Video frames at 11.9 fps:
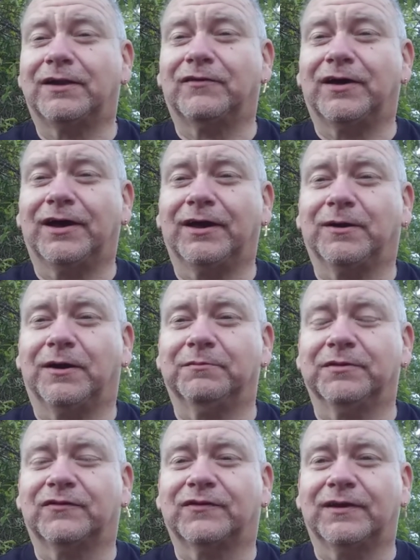high
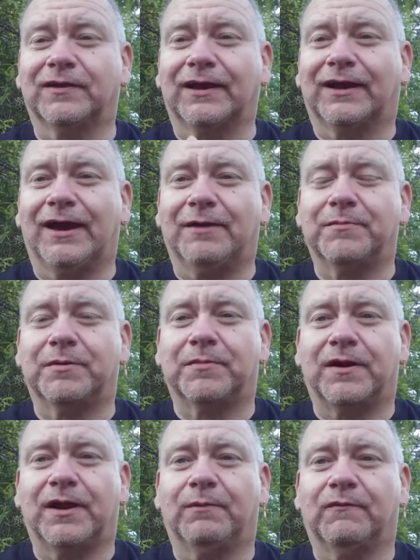carbon steel. I can't remember
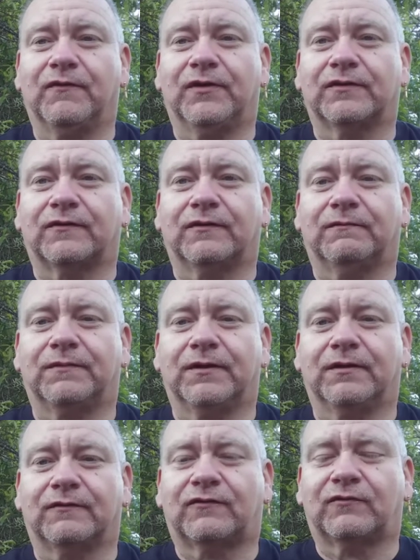the name of it. It's
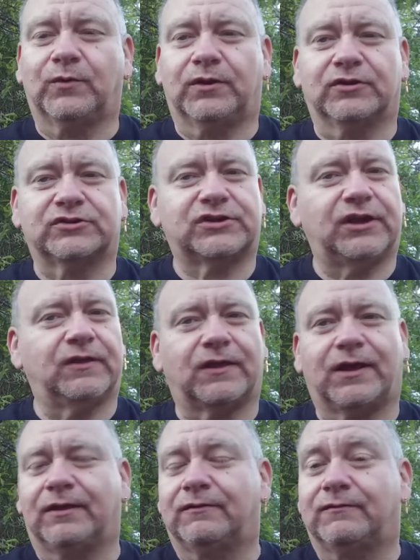a Swedish steel,
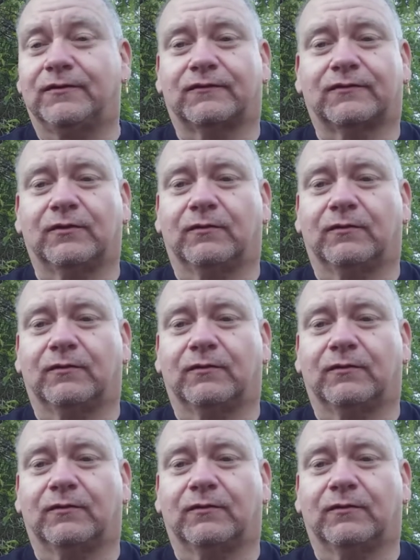and it just